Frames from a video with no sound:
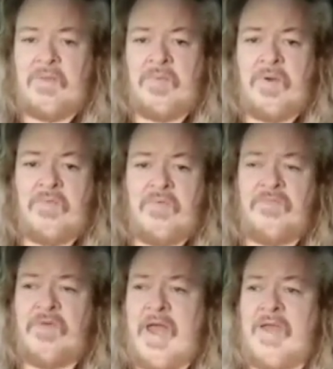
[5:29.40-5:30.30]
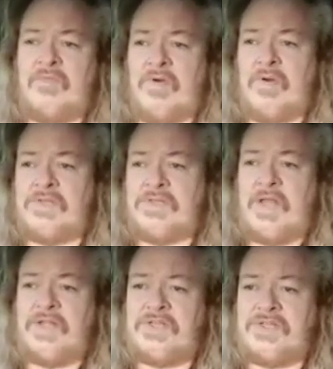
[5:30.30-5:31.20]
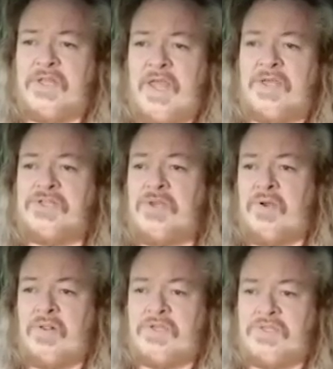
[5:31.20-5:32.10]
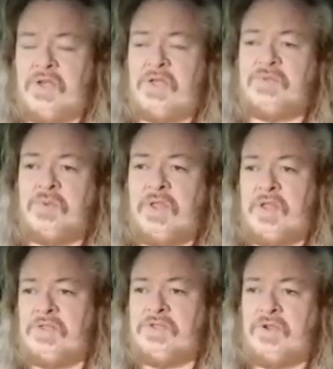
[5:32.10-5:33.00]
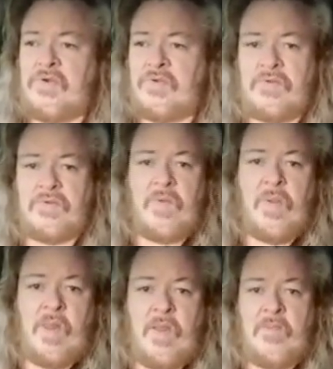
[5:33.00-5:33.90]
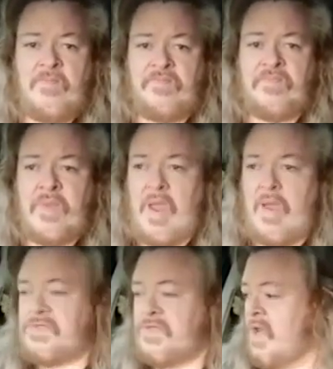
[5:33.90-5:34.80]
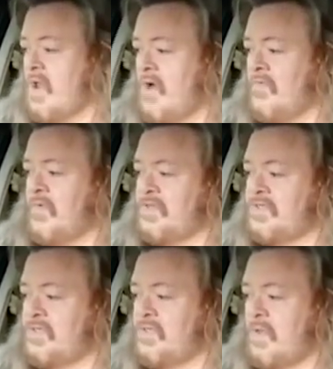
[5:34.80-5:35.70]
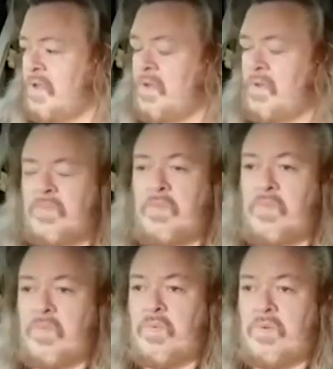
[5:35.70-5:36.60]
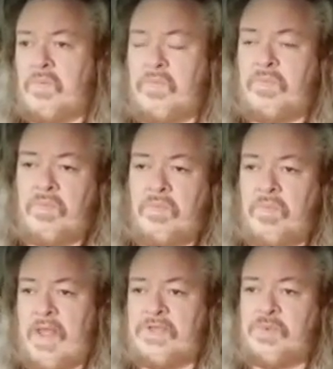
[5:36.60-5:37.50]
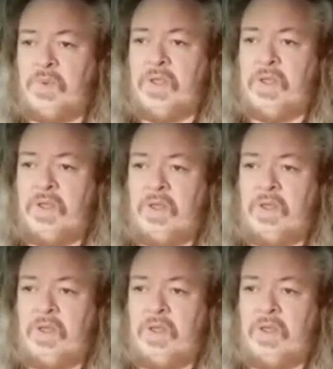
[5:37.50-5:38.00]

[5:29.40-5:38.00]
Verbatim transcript: But revival is not just the external, it starts with the internal. I was in a conference uh, last week